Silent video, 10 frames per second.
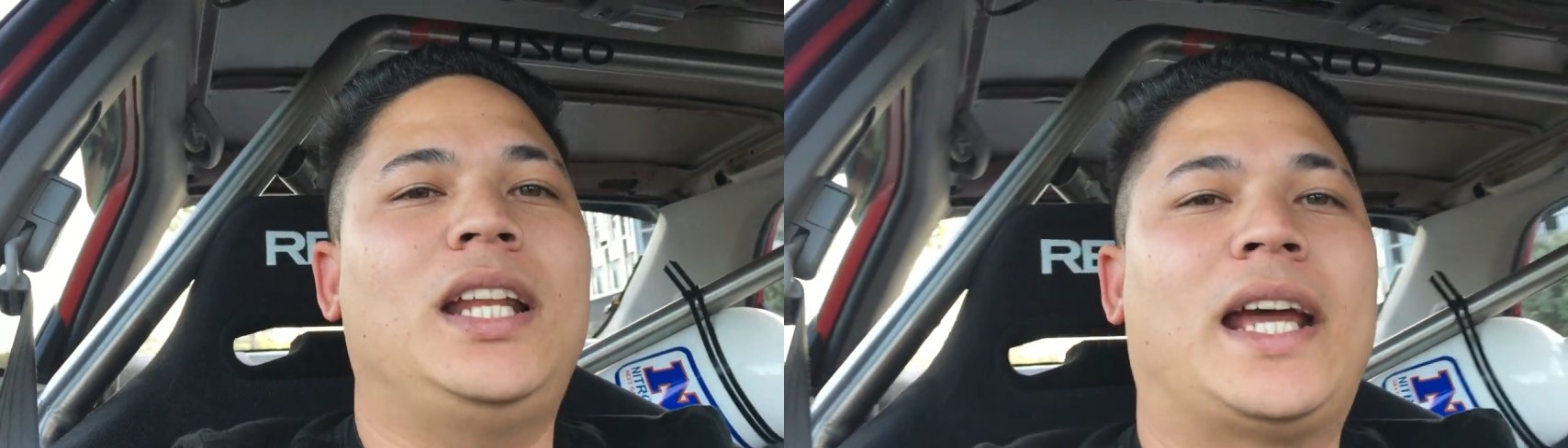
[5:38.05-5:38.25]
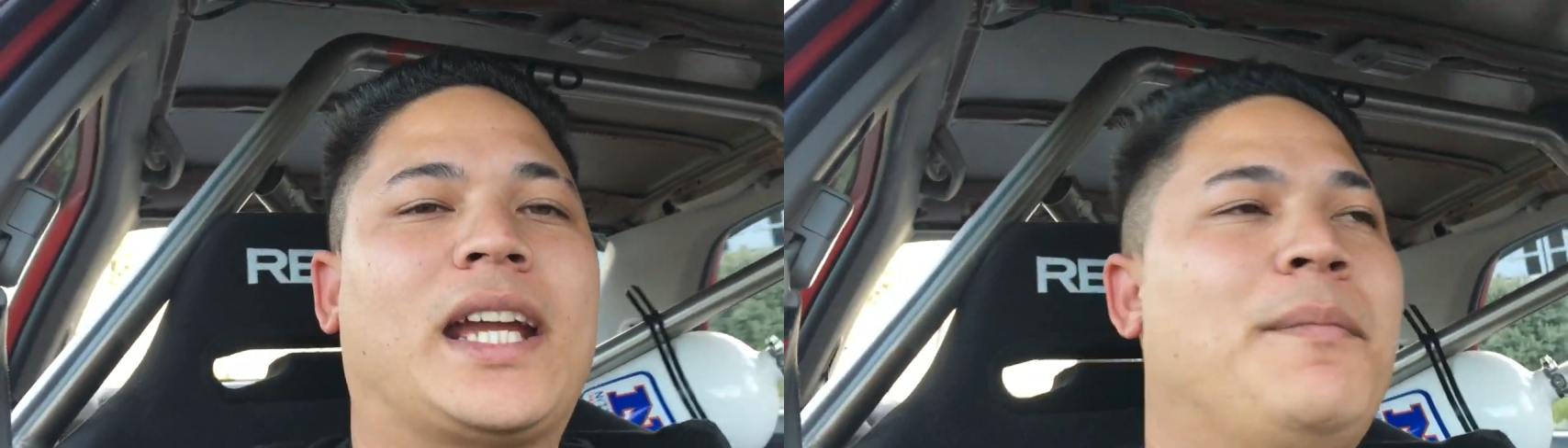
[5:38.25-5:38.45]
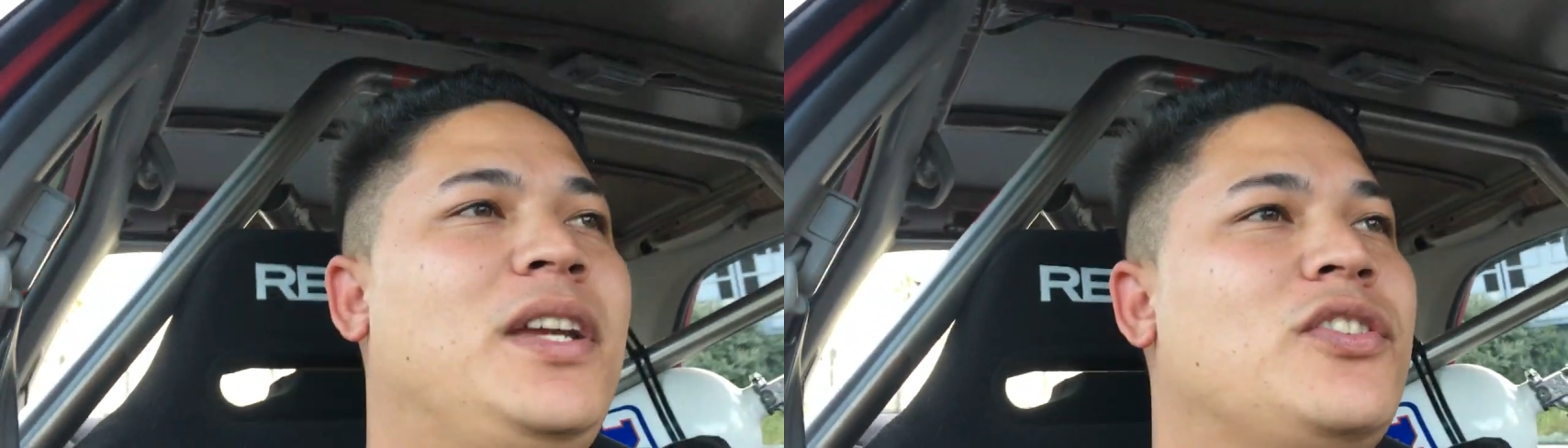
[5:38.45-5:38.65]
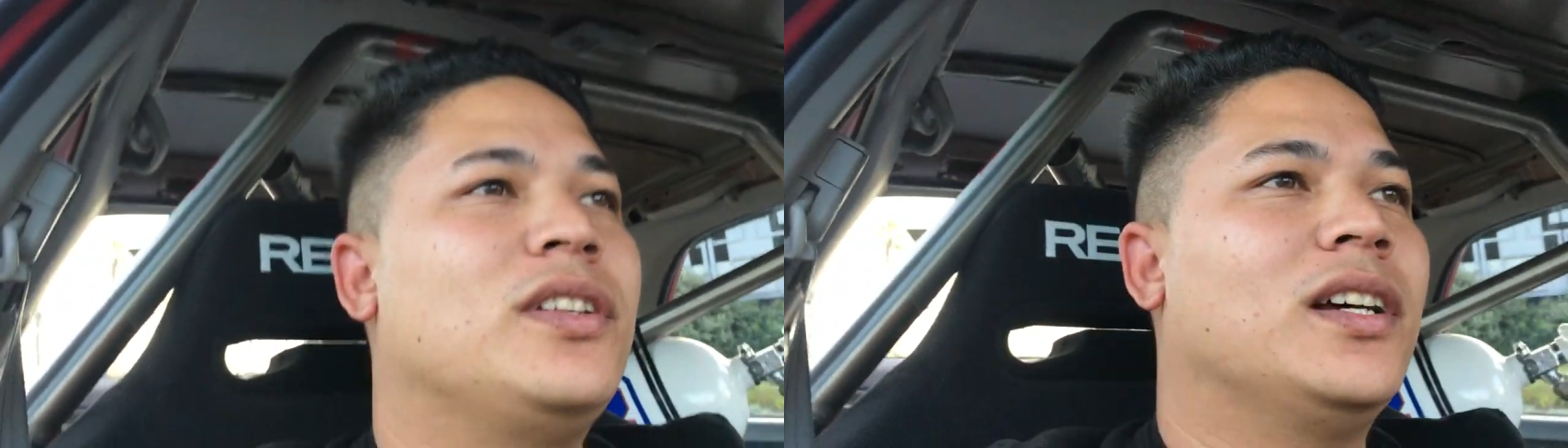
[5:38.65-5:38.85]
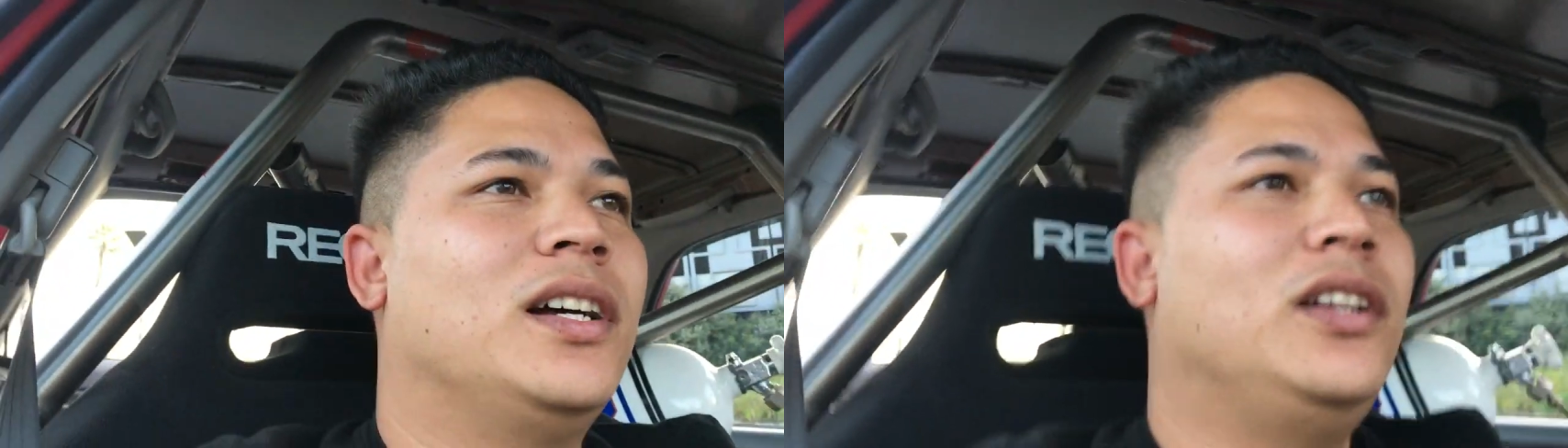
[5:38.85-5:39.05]
like I
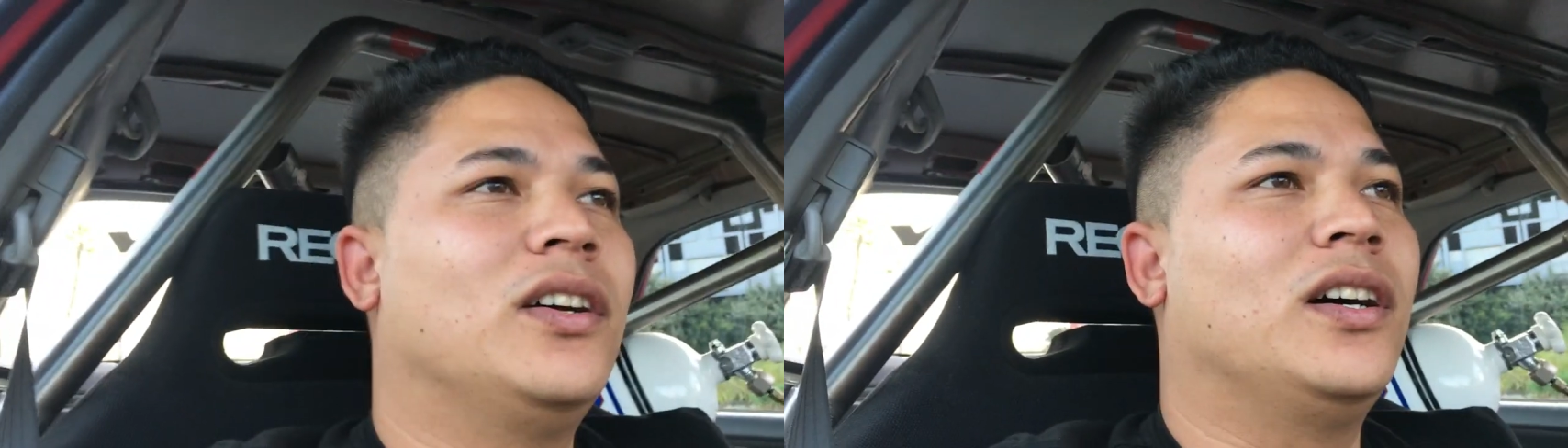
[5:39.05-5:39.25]
mentioned earlier